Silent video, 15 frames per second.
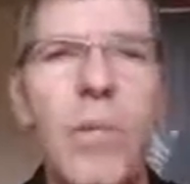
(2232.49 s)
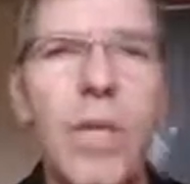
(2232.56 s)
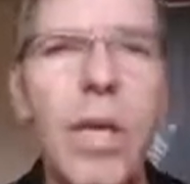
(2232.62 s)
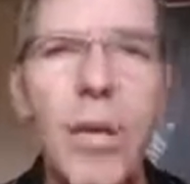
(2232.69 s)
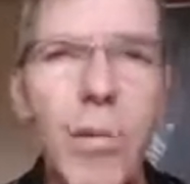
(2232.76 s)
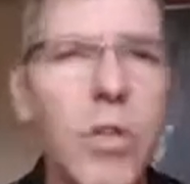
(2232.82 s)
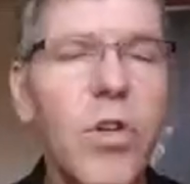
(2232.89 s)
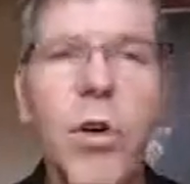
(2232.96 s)

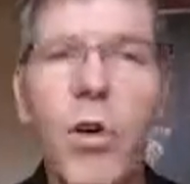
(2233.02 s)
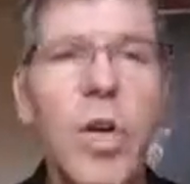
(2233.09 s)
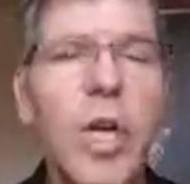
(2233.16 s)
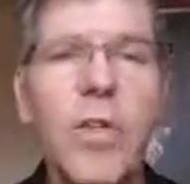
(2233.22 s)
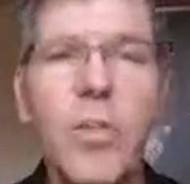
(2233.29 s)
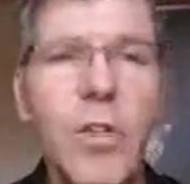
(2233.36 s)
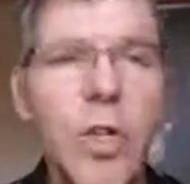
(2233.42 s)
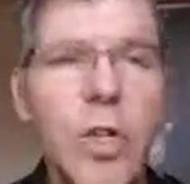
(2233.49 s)
he will talk
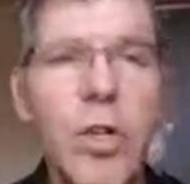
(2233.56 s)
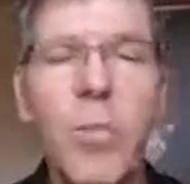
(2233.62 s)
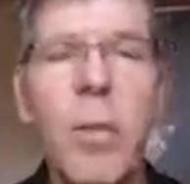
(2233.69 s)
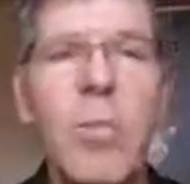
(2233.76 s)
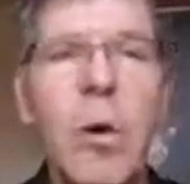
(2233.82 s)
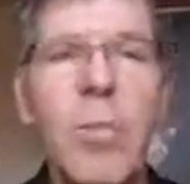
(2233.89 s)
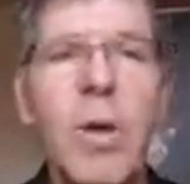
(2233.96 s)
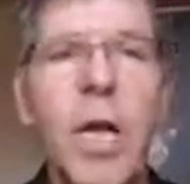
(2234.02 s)
into the
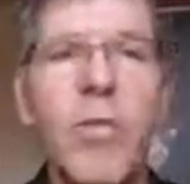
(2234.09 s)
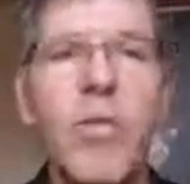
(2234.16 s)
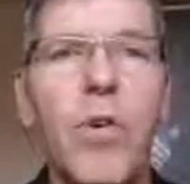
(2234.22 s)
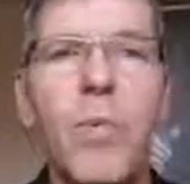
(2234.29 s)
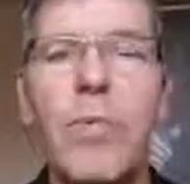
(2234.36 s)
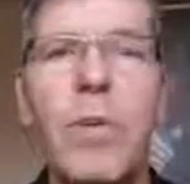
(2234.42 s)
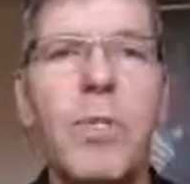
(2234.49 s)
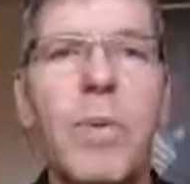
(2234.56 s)
Cubimo
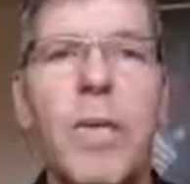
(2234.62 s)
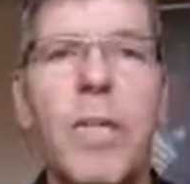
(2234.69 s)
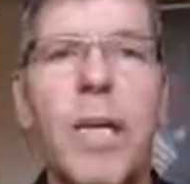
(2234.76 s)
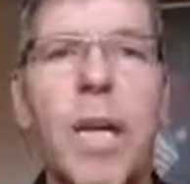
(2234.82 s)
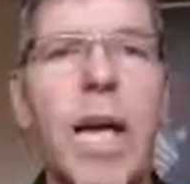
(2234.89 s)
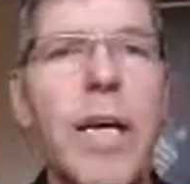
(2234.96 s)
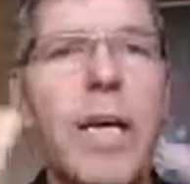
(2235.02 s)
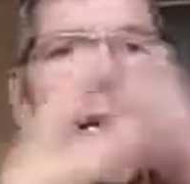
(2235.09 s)
platform much better
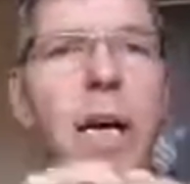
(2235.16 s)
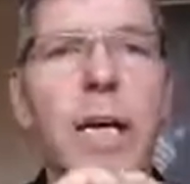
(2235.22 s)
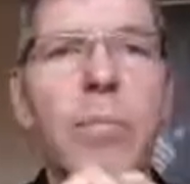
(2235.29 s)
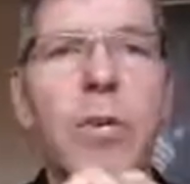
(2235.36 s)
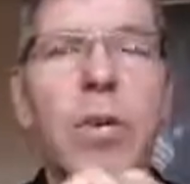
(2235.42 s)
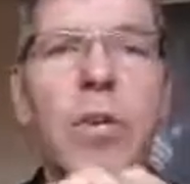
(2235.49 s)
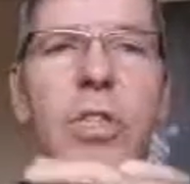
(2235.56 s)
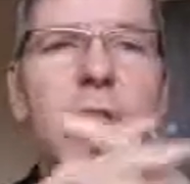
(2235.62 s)
than I
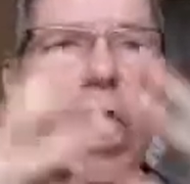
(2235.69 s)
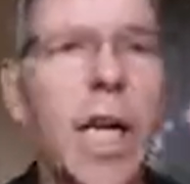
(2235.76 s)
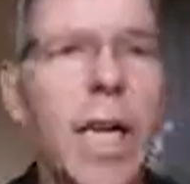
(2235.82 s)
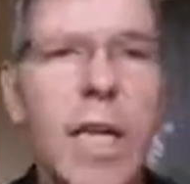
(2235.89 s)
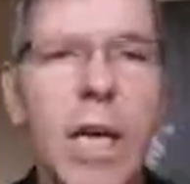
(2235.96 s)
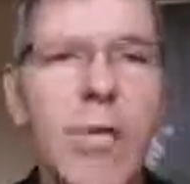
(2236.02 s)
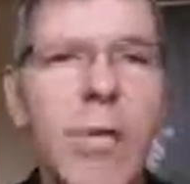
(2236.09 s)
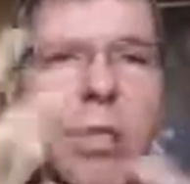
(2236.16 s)
can, but check
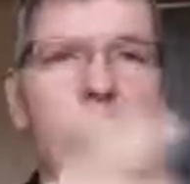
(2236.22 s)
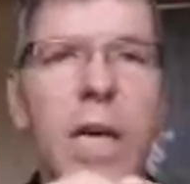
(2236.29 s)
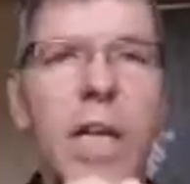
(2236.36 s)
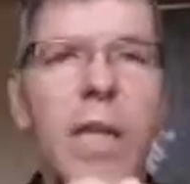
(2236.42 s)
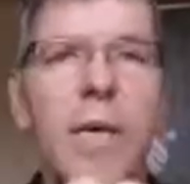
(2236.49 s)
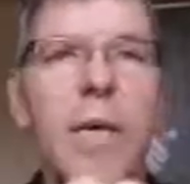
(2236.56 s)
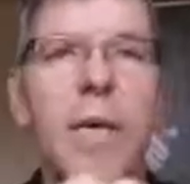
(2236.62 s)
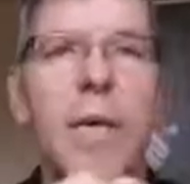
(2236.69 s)
it out as
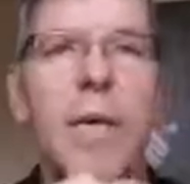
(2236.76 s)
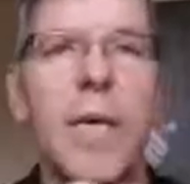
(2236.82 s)
well.